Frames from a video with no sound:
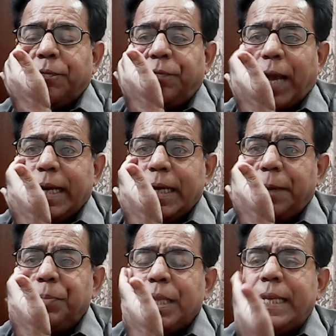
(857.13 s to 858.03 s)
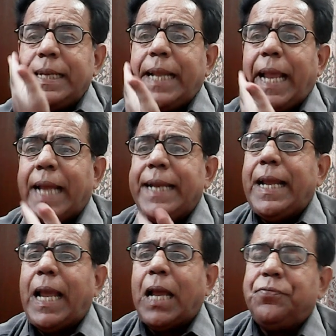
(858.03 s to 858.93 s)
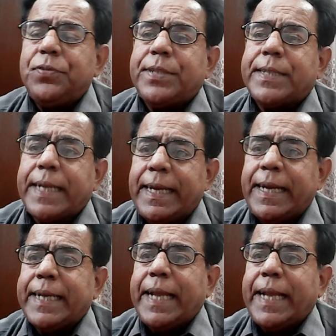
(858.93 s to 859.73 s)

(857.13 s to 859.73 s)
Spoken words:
When in NF state,